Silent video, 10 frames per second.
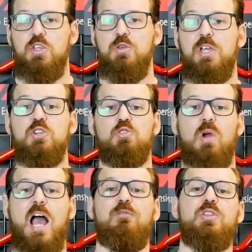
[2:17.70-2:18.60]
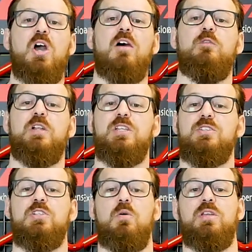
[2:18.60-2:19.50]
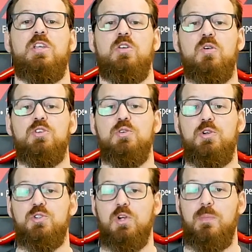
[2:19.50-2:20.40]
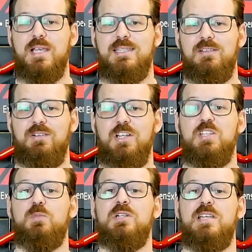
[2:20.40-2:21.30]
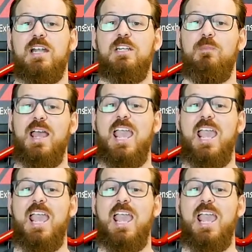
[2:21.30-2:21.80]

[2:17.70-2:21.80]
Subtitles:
You can drive with confidence knowing that your TruControl by Stillen is protected by